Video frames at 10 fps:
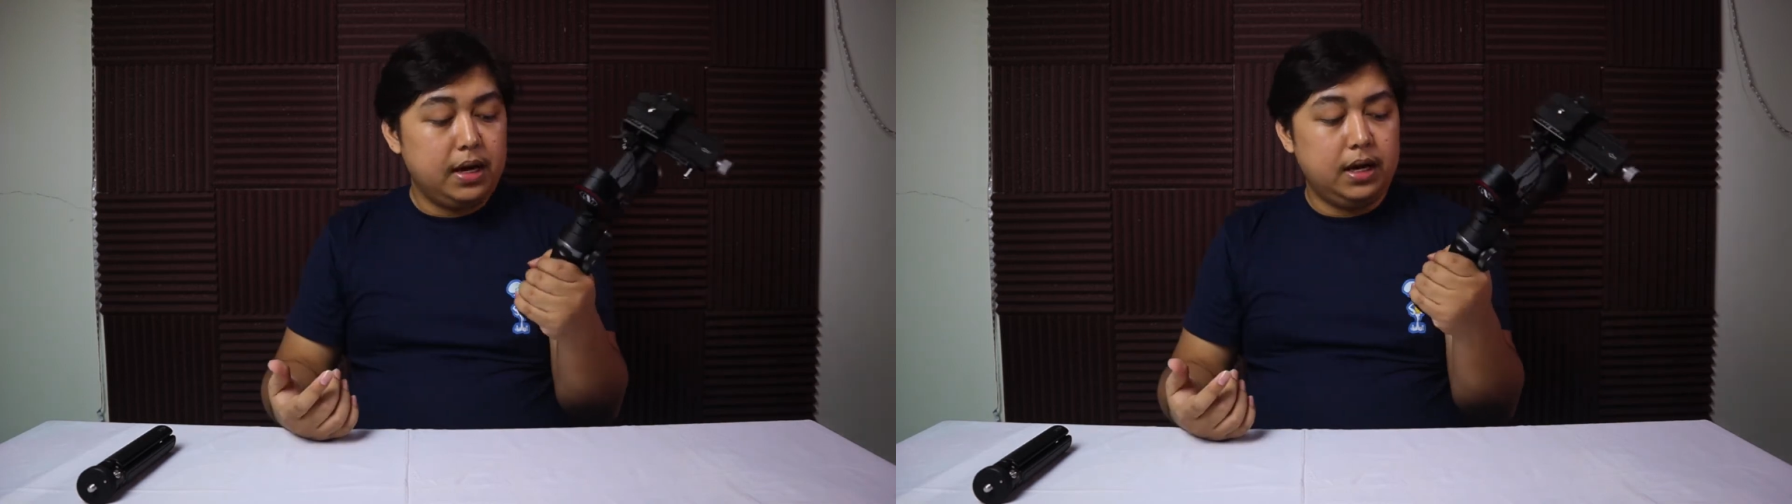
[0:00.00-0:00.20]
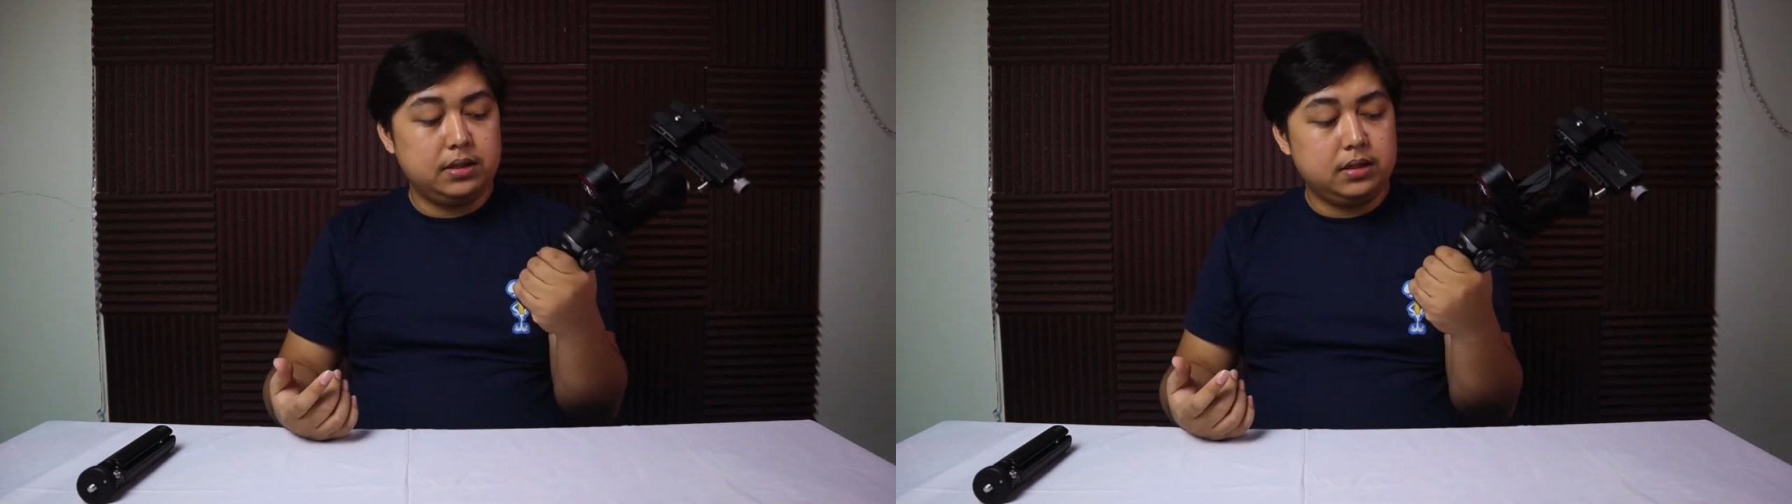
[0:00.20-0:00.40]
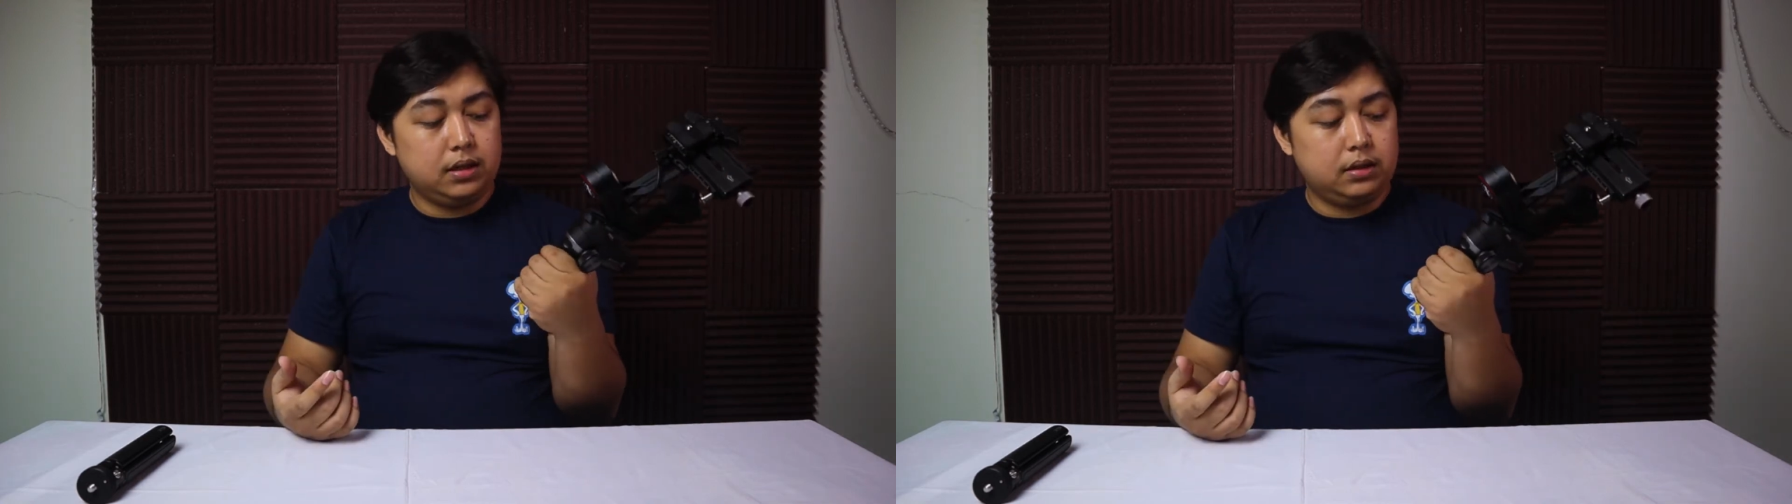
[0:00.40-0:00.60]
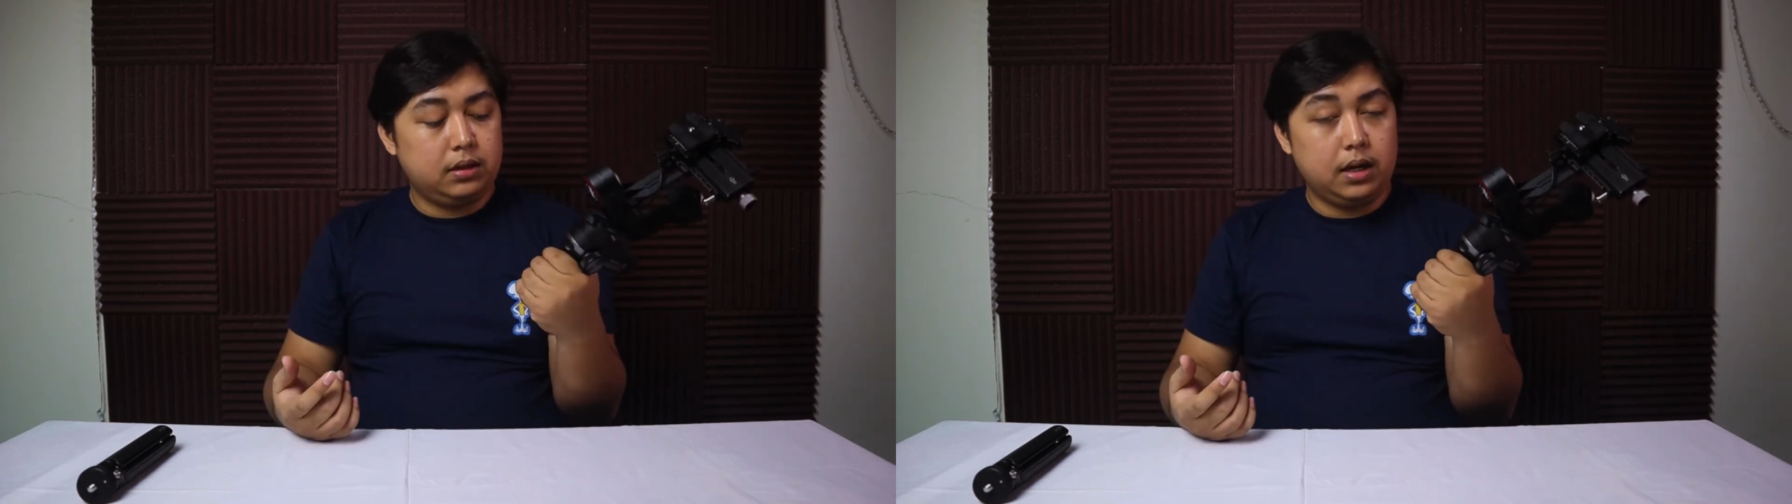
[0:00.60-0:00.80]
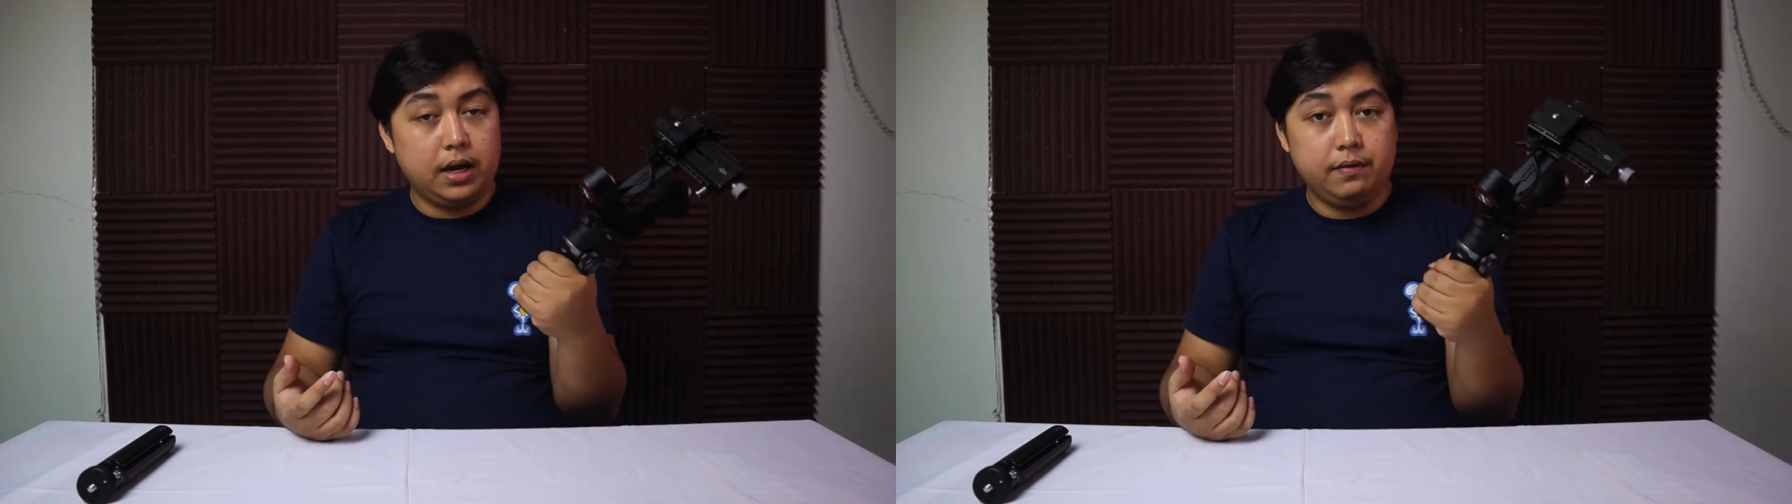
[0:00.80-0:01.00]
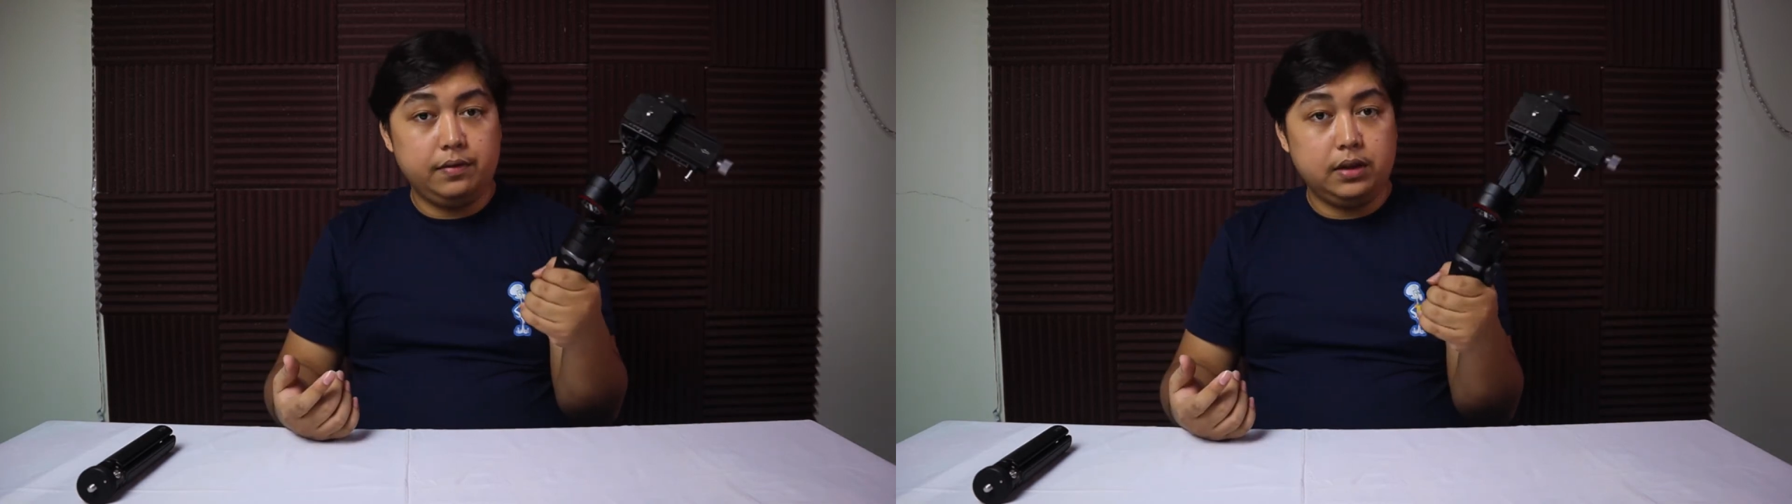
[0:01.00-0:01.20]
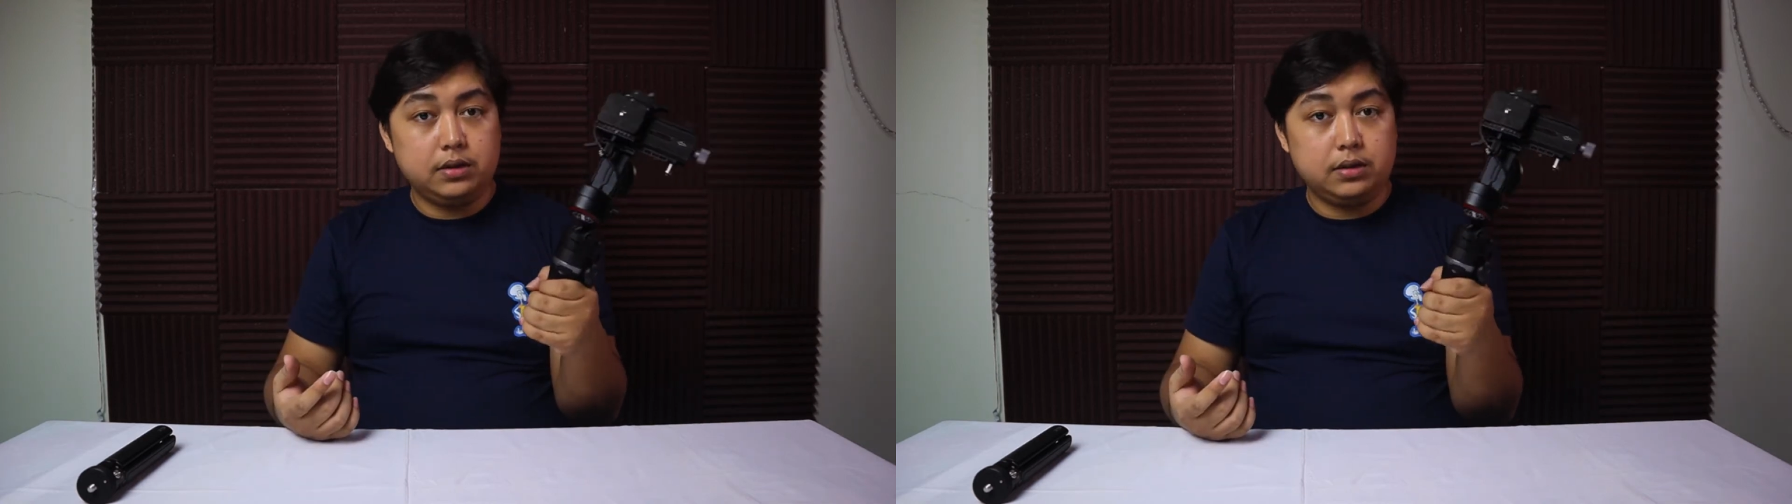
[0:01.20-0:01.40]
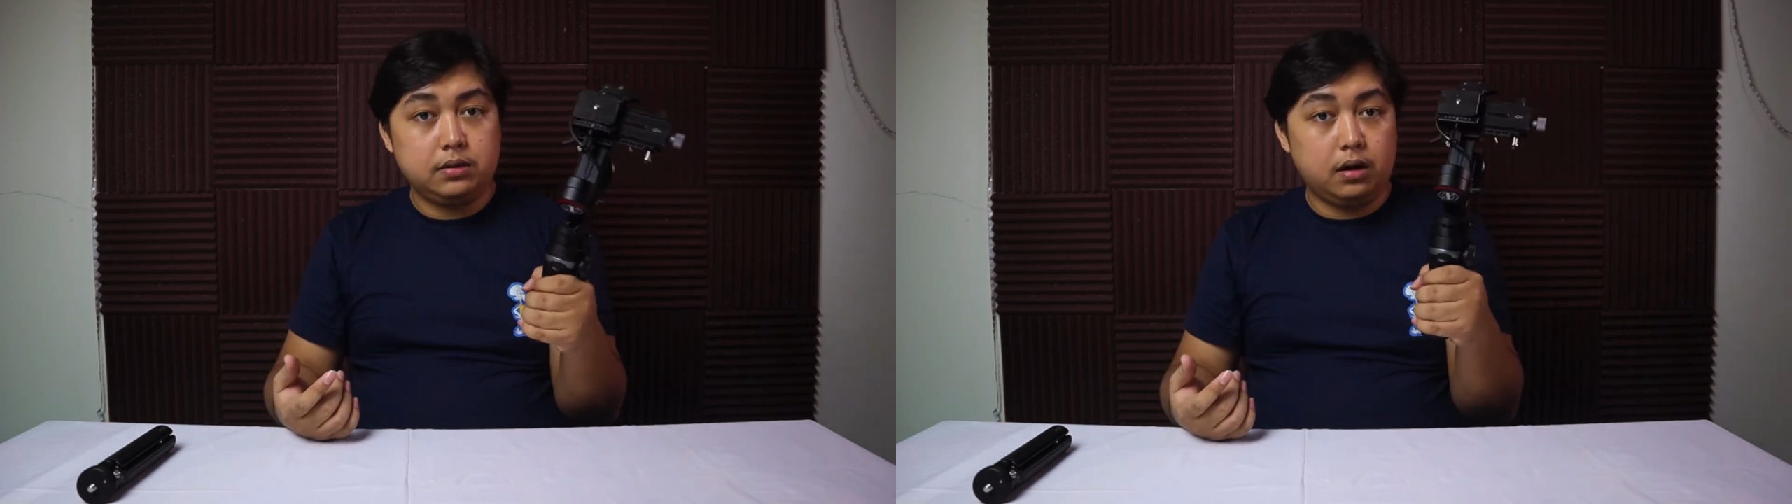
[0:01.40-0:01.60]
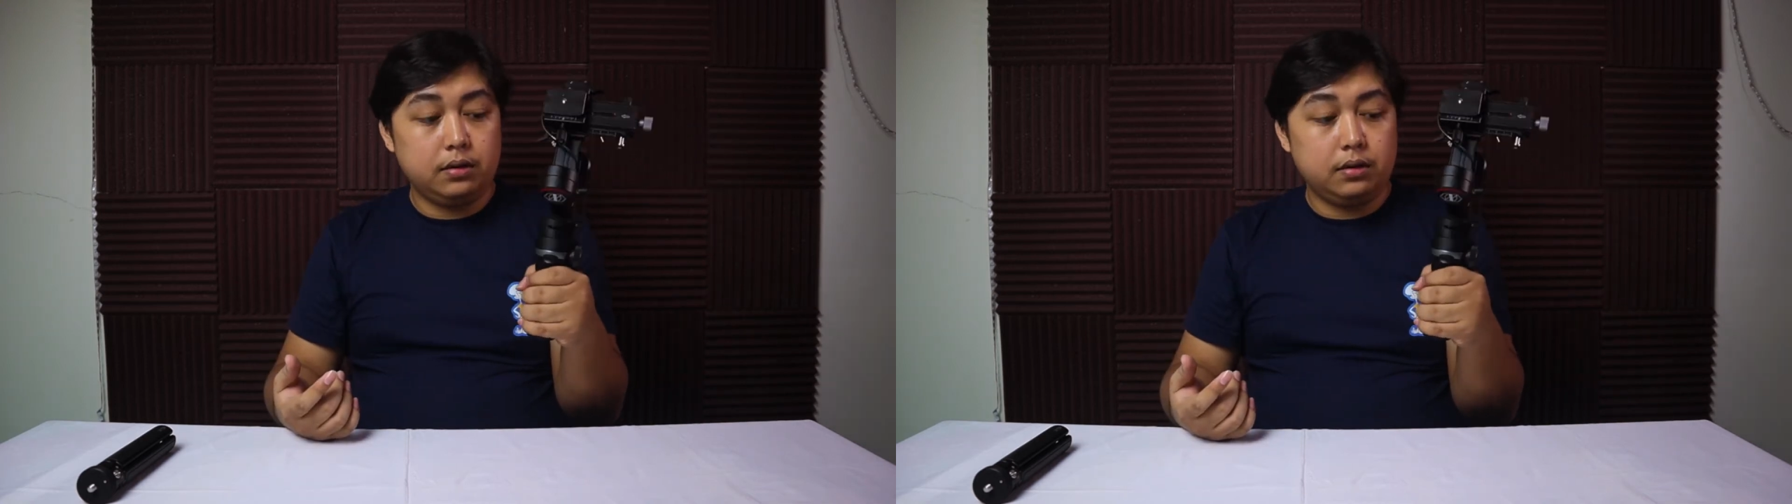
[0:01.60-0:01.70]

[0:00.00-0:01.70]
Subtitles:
it's not the heaviest